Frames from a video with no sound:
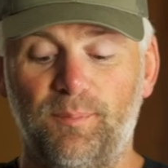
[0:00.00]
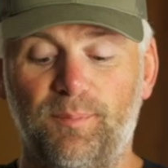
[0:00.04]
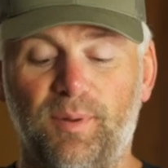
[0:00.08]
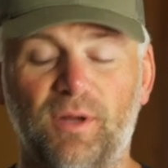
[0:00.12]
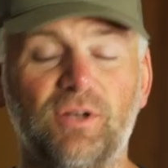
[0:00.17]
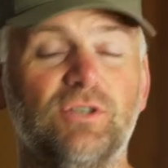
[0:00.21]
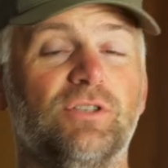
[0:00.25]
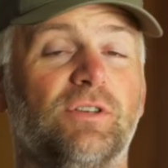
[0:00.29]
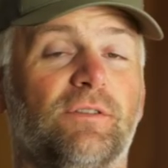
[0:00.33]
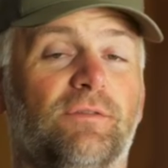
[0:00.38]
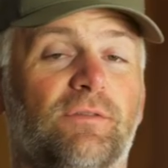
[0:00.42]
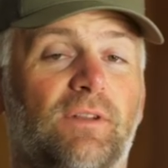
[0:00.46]
a
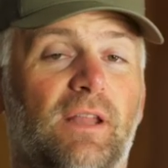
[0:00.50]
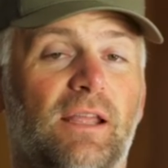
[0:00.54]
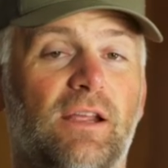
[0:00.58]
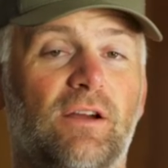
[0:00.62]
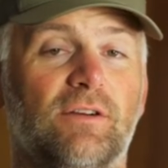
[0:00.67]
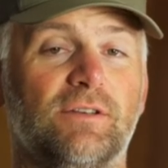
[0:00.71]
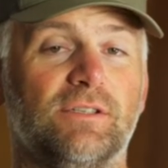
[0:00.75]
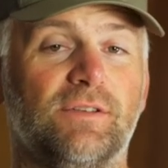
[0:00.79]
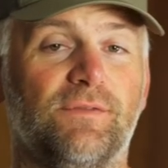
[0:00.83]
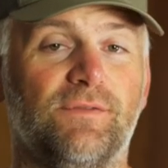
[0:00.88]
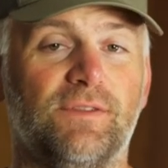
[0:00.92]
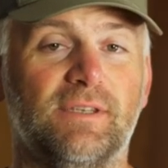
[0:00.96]
bunch of
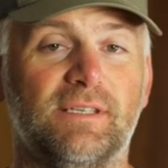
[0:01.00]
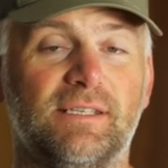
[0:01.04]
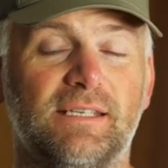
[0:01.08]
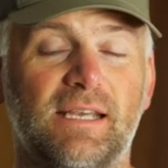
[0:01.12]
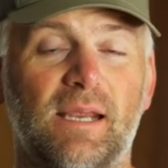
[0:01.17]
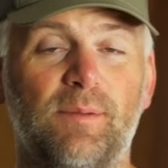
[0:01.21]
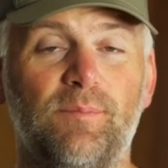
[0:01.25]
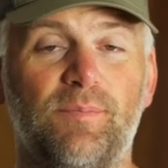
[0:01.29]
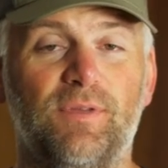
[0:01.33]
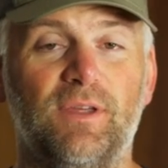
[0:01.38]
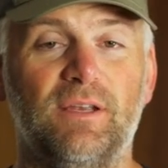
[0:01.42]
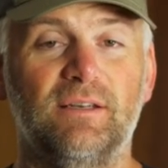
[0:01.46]
layers of the
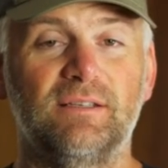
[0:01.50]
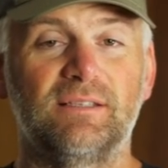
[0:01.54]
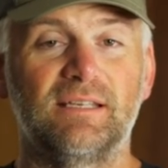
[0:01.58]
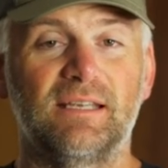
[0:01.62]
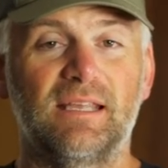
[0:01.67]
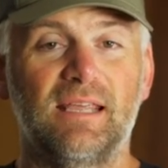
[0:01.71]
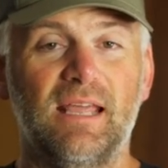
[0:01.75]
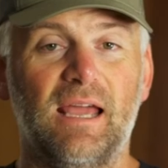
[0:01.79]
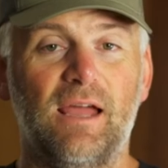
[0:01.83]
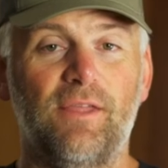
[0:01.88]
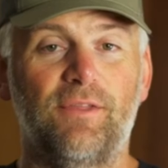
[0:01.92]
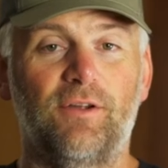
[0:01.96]
same thing
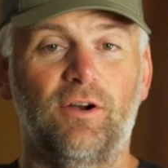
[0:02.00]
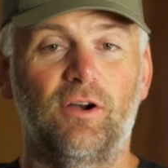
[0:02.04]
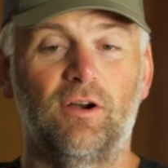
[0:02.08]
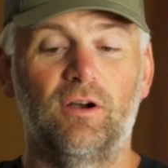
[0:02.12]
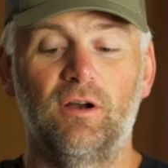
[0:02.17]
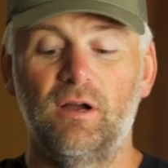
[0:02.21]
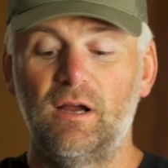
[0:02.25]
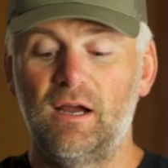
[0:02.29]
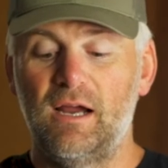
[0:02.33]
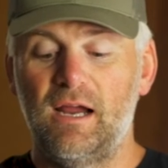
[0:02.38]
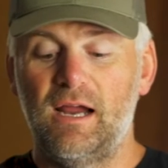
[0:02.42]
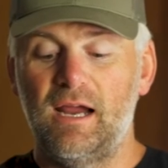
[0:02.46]
together
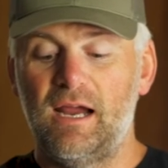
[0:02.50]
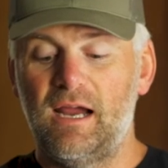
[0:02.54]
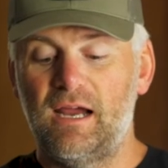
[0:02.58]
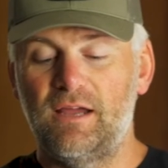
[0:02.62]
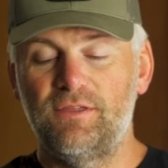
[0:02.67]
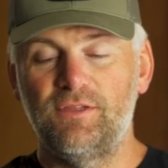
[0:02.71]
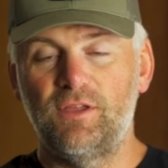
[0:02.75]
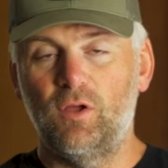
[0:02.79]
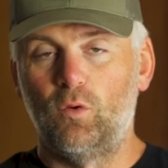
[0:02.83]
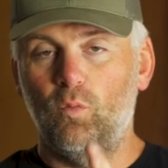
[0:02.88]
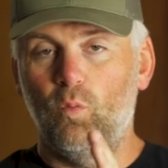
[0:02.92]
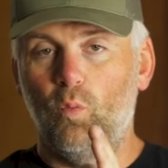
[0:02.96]

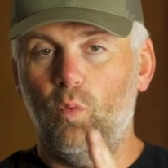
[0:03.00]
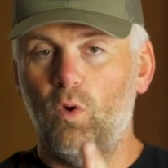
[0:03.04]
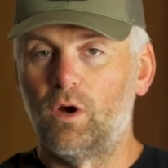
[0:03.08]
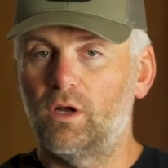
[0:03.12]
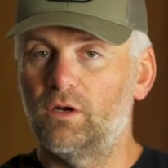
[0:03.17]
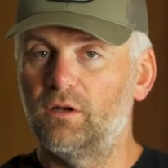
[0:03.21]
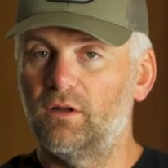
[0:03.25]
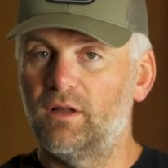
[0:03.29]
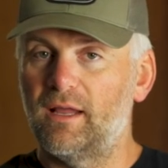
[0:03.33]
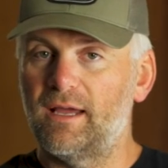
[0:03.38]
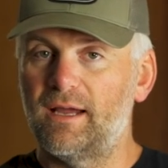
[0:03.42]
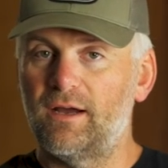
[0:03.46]
and then
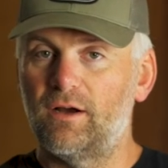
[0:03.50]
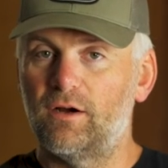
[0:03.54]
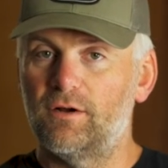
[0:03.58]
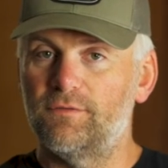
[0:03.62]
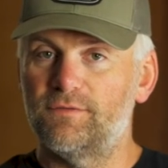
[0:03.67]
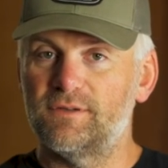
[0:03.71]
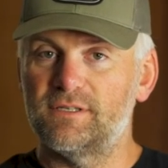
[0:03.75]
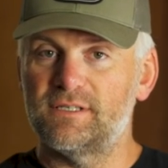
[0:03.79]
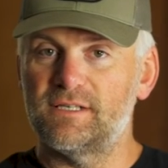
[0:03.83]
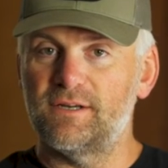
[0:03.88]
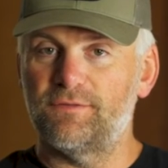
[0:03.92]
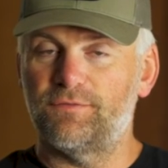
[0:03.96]
one layer
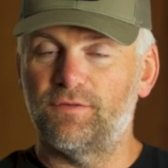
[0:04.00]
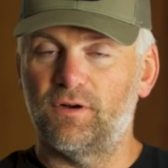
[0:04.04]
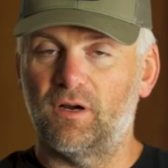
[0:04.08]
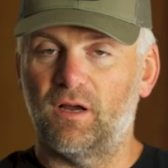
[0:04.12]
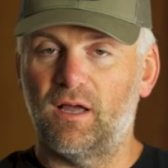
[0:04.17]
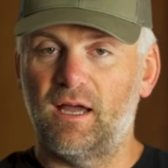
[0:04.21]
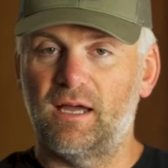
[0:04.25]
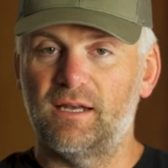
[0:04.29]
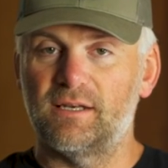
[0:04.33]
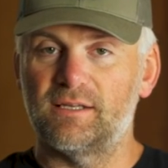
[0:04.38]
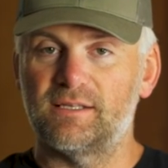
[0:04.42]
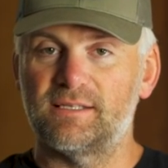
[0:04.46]
of a different
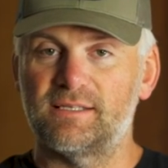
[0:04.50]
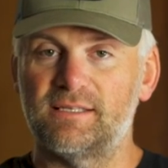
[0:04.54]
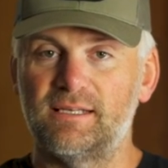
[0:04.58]
kind of